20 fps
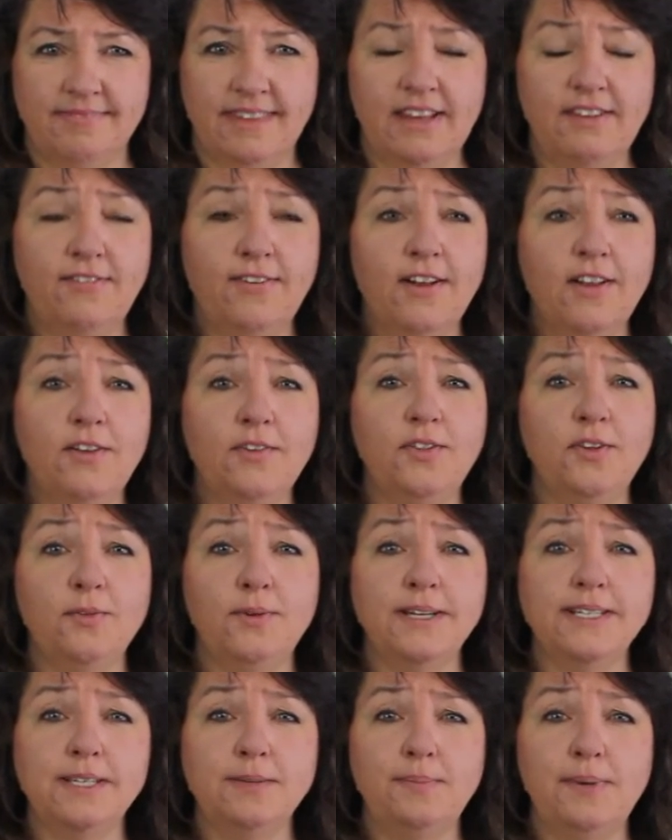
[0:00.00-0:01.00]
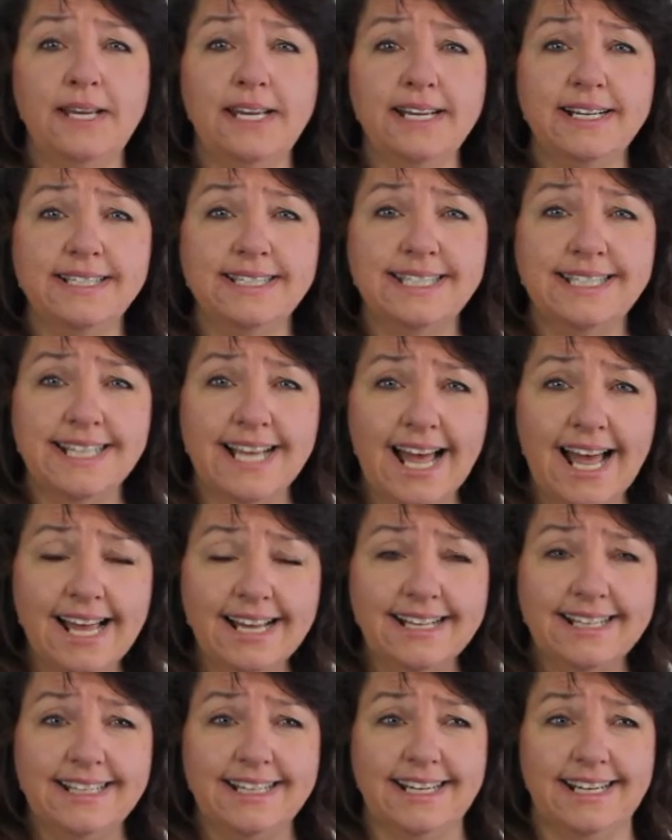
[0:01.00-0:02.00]
They followed the recipe
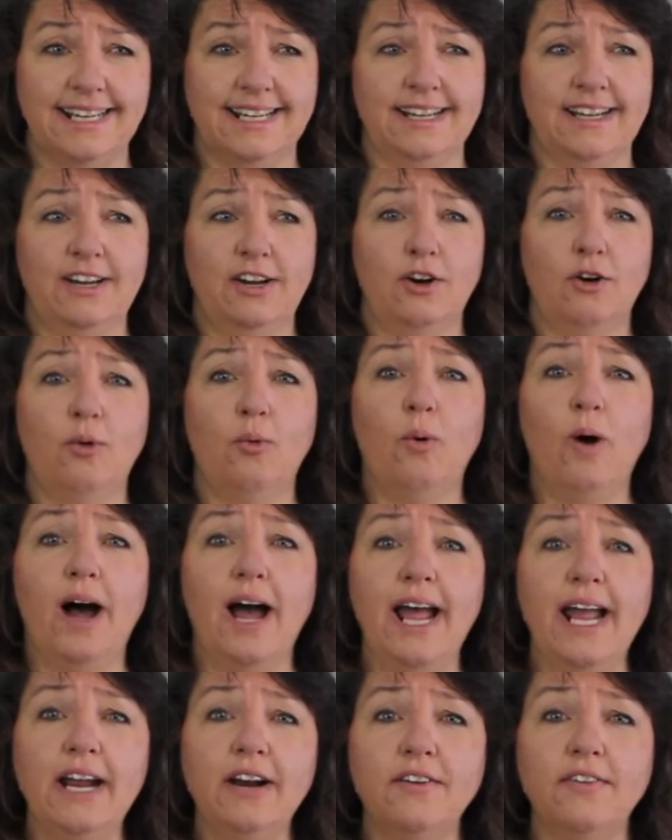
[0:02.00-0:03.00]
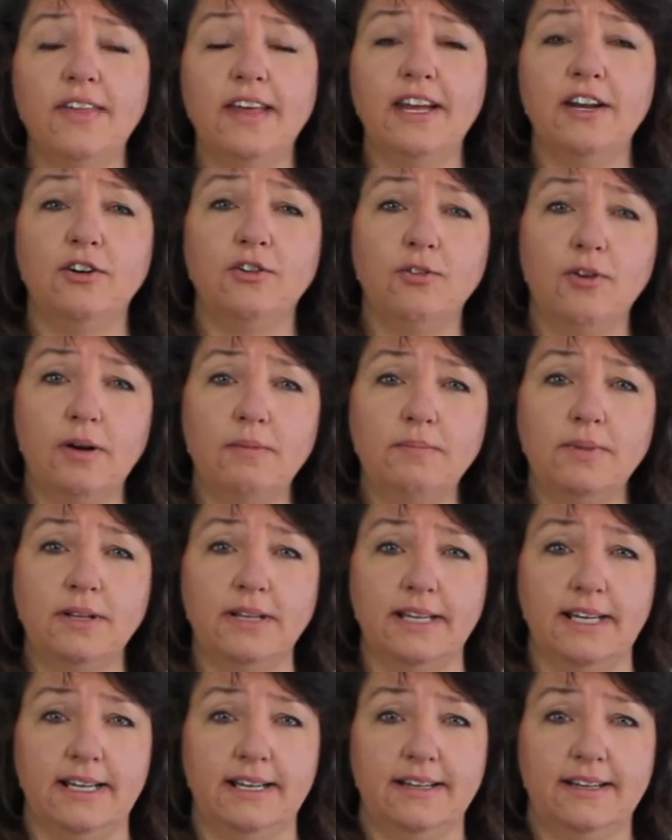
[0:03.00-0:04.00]
exactly. Why are they
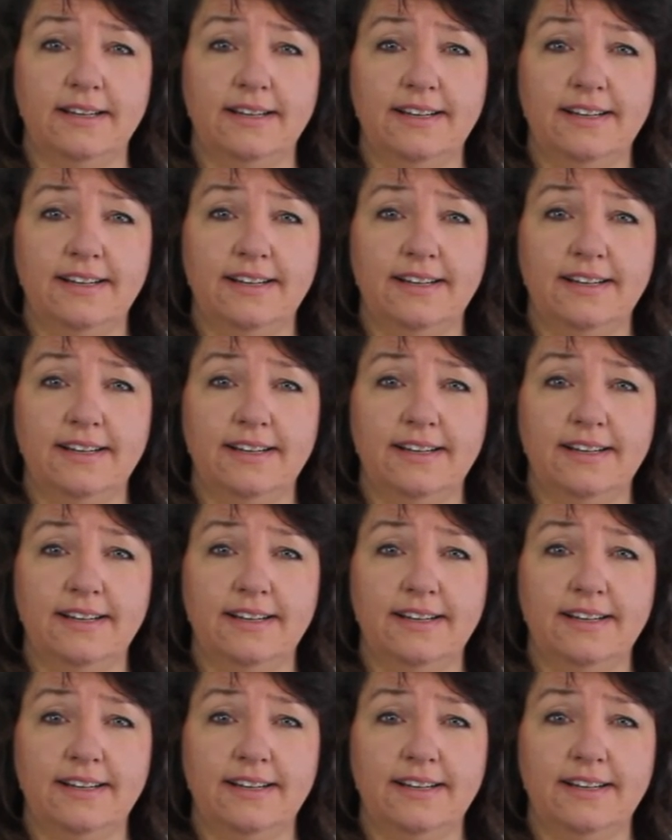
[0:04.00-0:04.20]
crumbly?